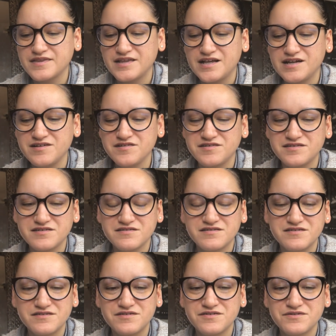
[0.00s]
I used to
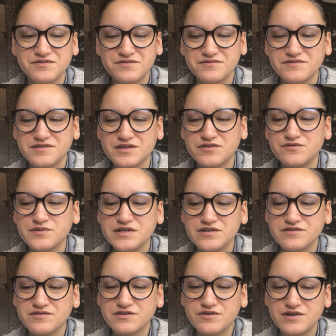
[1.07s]
listen to. It was like 3
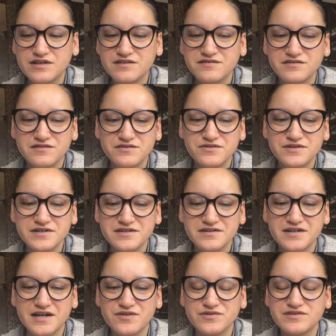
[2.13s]
years ago I listened to it,
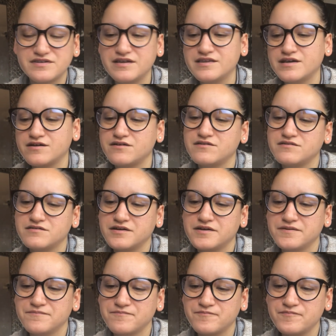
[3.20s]
and I would say that all the time.
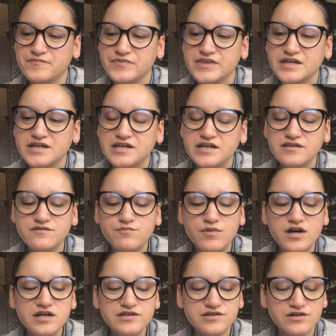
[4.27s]
It's
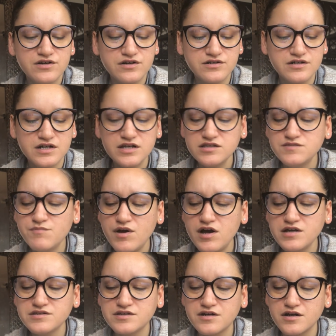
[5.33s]
my turn, it's my
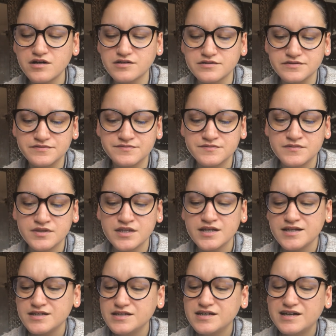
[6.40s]
turn.
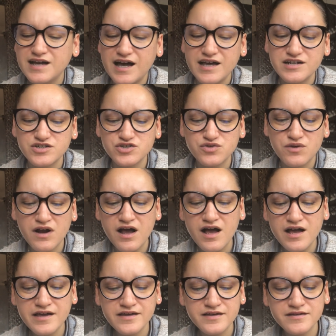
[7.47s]
You gotta
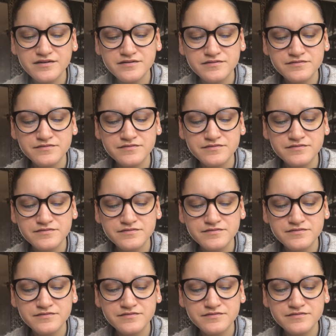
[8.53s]
try it.